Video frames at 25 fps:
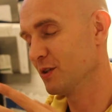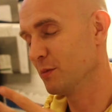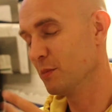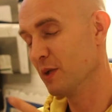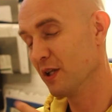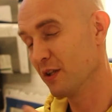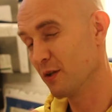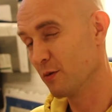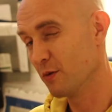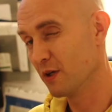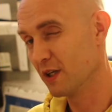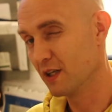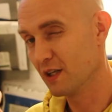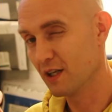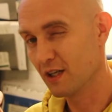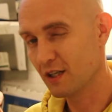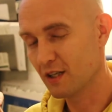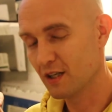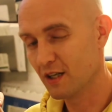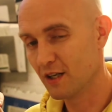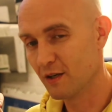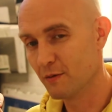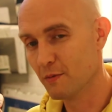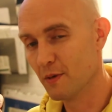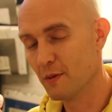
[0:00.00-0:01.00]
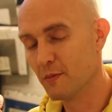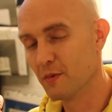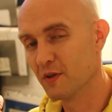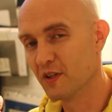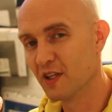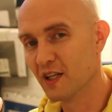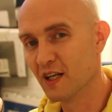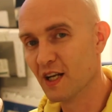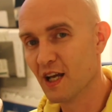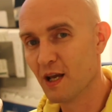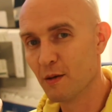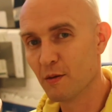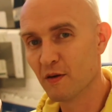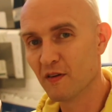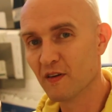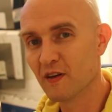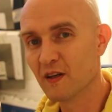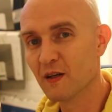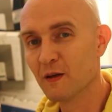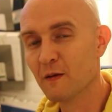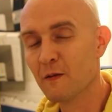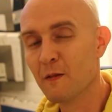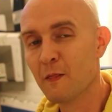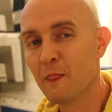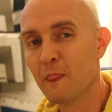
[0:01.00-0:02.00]
some other one, I can't remember the name of
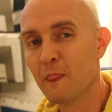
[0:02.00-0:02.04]
it.